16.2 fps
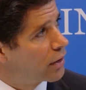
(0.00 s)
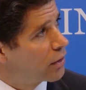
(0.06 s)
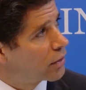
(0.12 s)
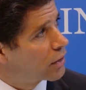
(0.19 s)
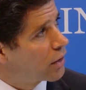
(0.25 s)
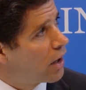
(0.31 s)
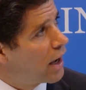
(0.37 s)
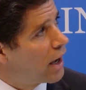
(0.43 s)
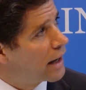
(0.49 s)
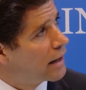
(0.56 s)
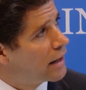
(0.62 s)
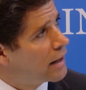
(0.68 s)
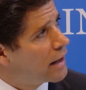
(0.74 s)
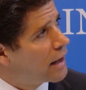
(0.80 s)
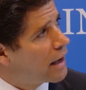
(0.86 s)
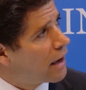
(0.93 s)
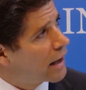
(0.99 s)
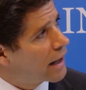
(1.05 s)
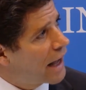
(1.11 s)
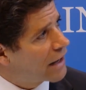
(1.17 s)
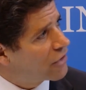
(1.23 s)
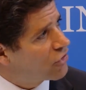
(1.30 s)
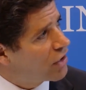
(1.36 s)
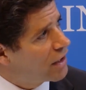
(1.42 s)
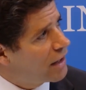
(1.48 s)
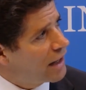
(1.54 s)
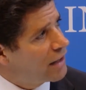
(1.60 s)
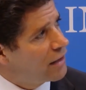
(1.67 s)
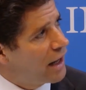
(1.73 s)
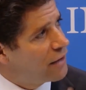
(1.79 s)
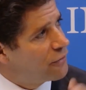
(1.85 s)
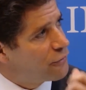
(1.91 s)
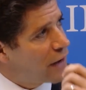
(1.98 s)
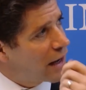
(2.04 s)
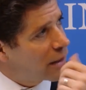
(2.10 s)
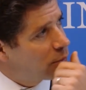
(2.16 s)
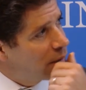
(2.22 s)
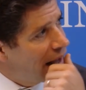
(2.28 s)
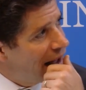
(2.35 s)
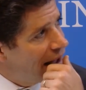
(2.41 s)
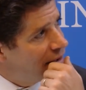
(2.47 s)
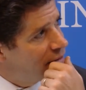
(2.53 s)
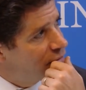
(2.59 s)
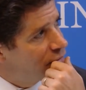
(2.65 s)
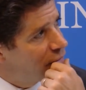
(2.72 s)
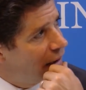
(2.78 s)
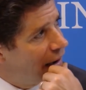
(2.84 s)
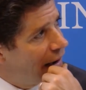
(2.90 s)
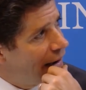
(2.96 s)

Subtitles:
and online. Actually, in fact, we have...